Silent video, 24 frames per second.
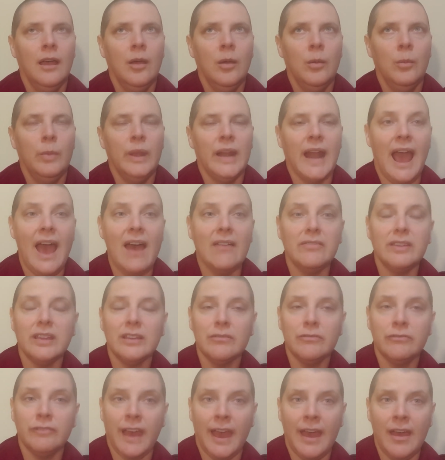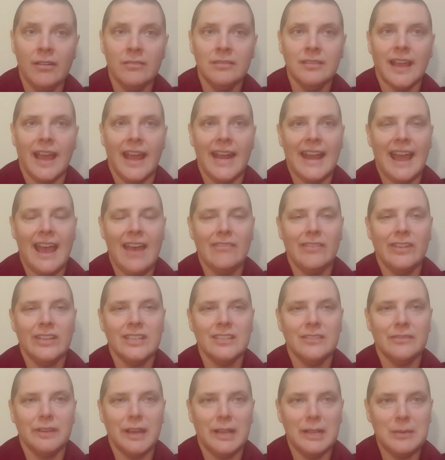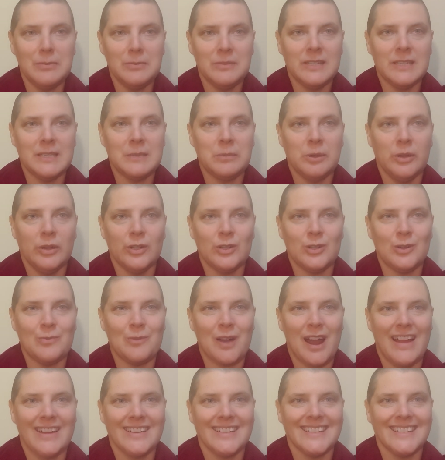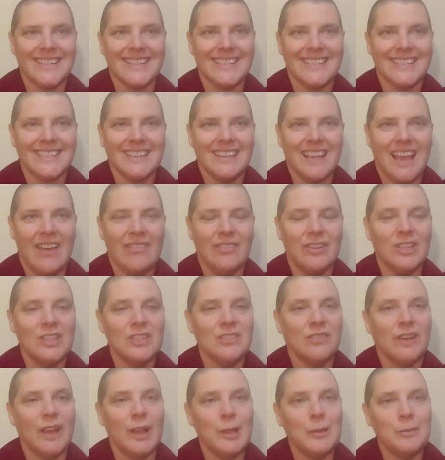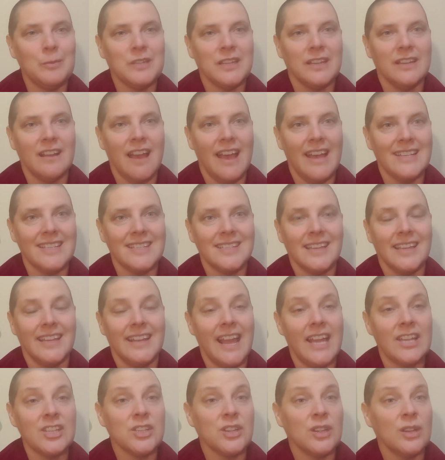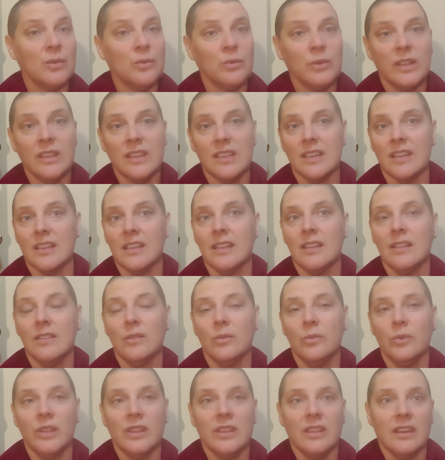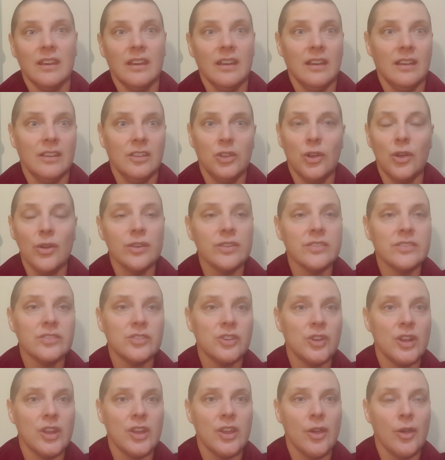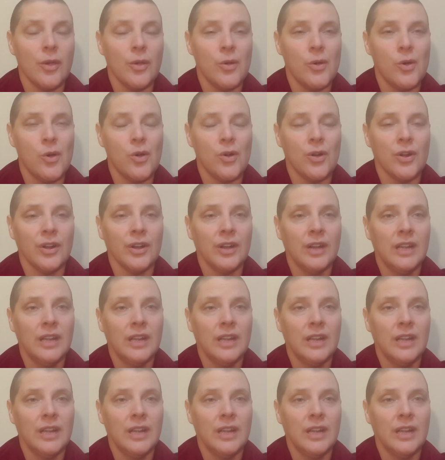But having found that, having developed a spiritual practice, having developed a nice connection with a yoga studio or